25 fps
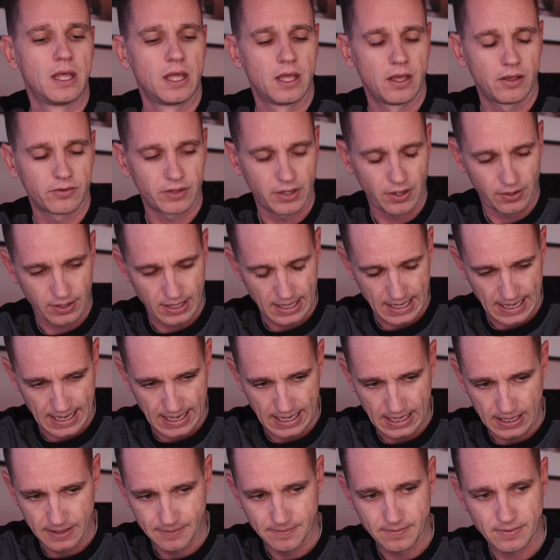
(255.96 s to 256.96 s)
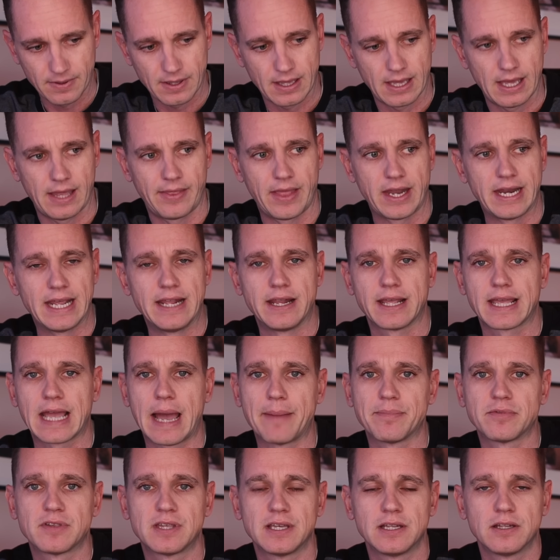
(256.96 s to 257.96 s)
It's like, okay, and they need a
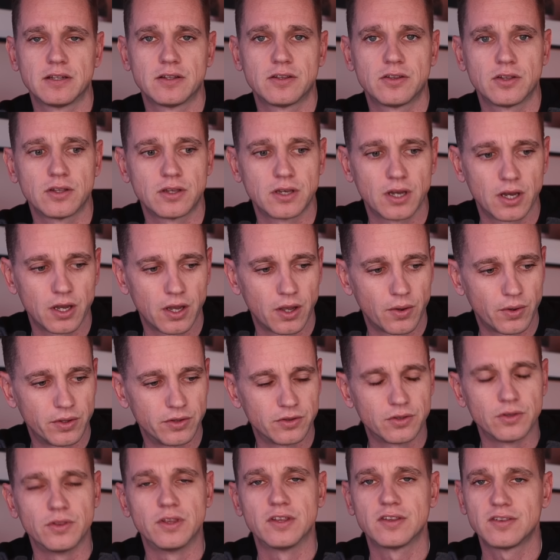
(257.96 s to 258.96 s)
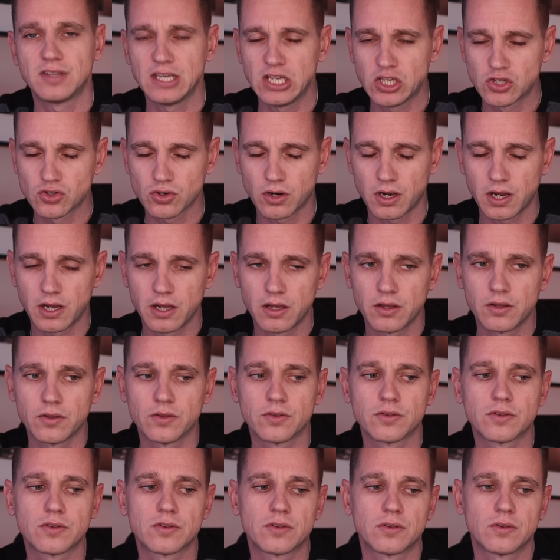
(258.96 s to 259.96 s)
captain to go and do the sea
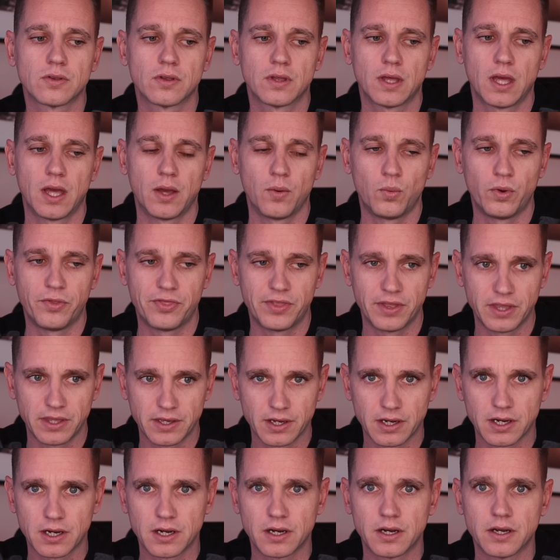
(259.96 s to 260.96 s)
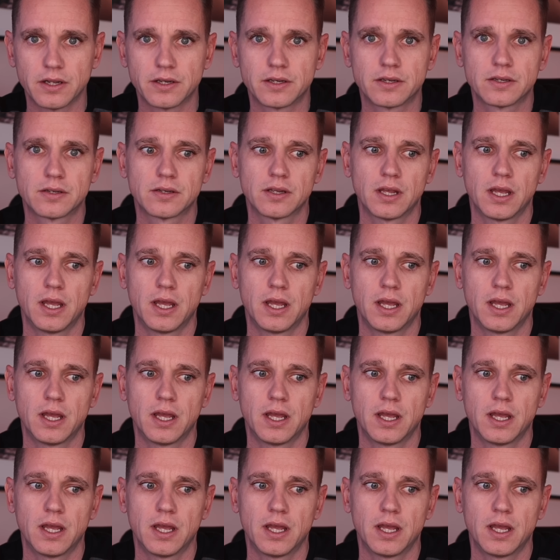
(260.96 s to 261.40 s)
trials with the yard,